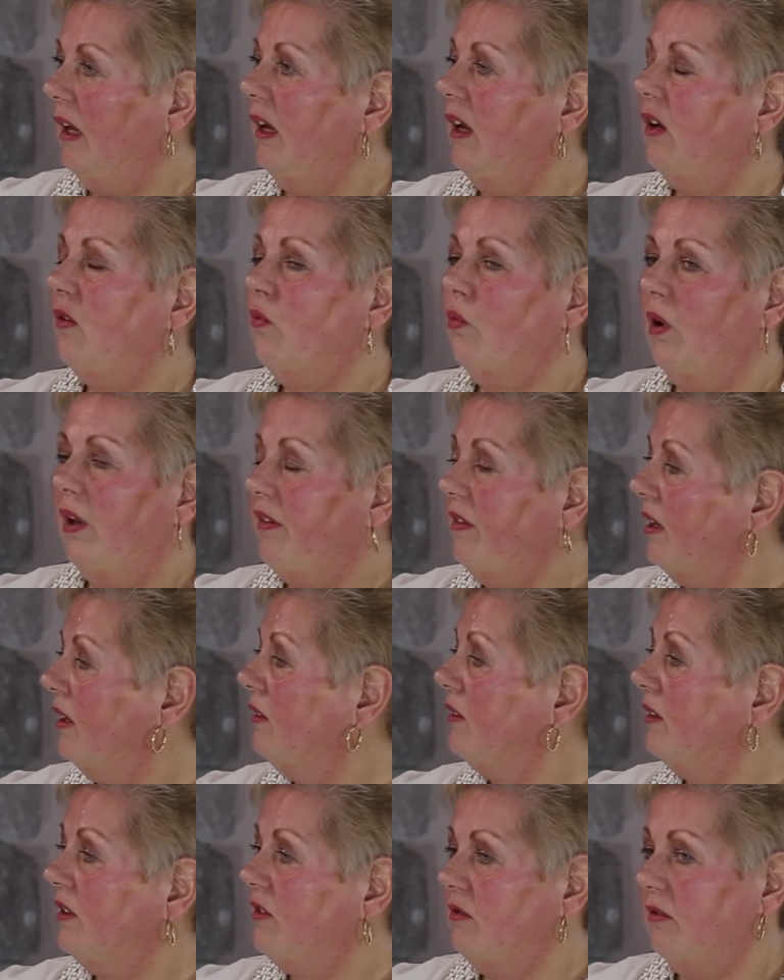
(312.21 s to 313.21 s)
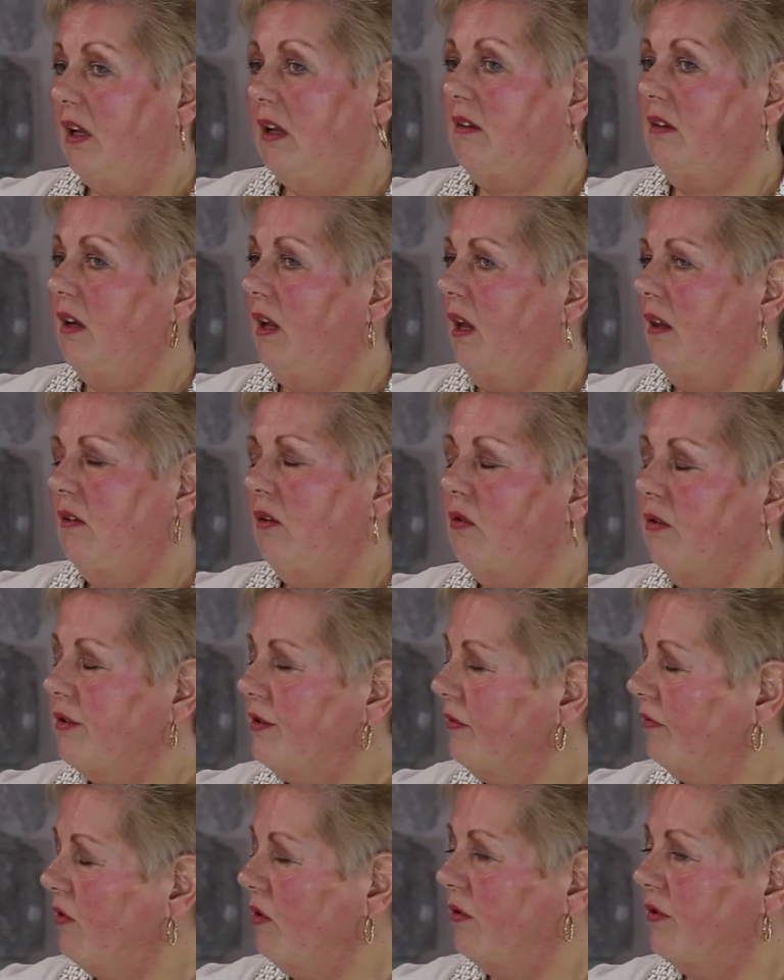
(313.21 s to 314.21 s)
And one thing led to, and the
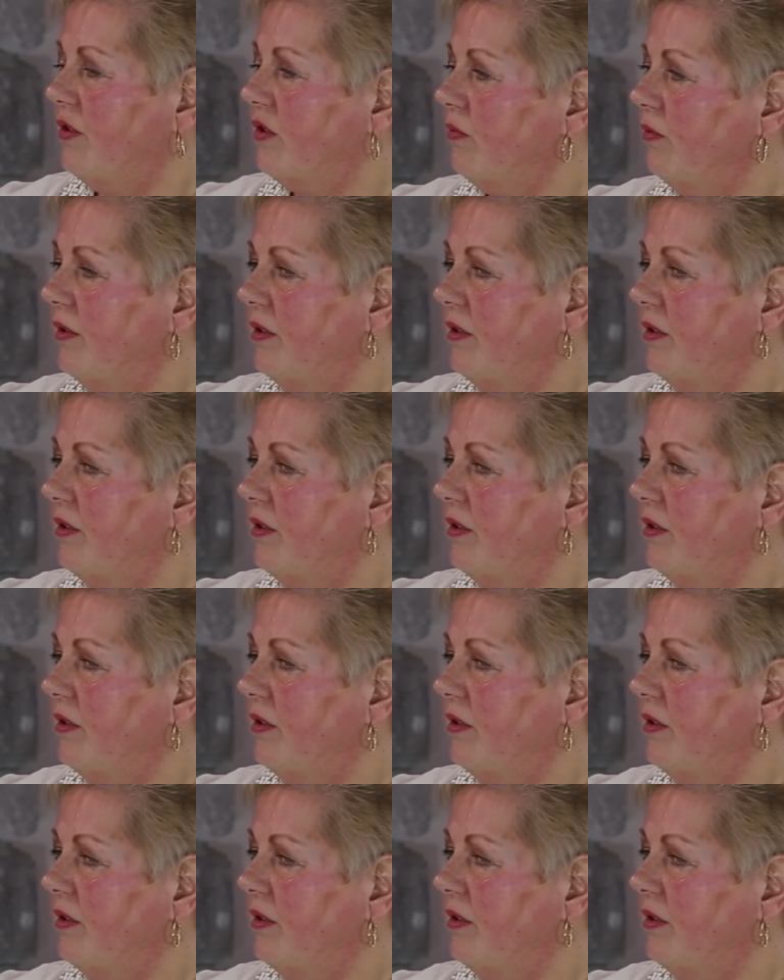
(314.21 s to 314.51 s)
horse, of course,